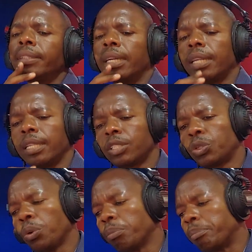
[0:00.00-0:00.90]
as
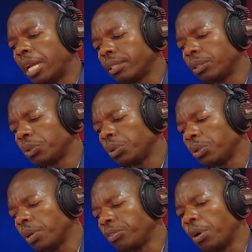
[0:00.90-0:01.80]

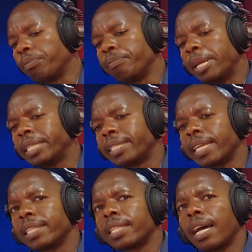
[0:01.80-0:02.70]
you have
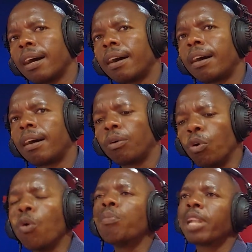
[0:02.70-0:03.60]
mentioned
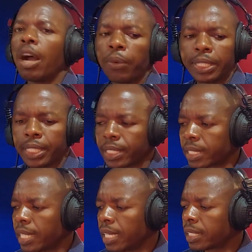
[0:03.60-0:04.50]
home
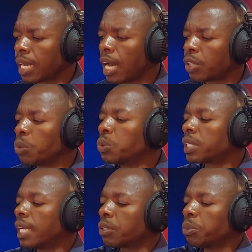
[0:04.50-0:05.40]
languages, that those
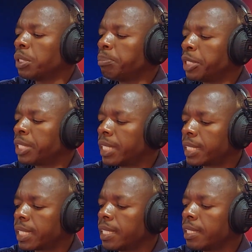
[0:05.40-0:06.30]
that will be
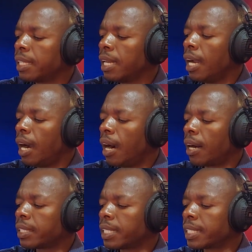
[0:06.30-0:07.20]
teaching
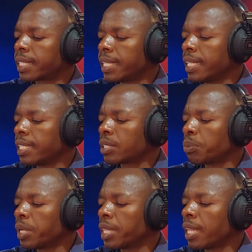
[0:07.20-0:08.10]
these kids
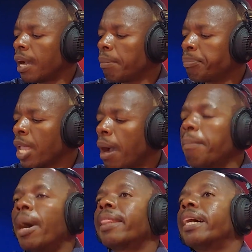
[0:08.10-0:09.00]
with their
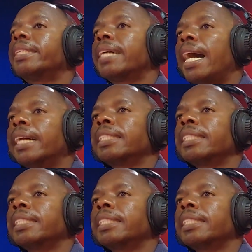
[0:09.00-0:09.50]
mother tongue.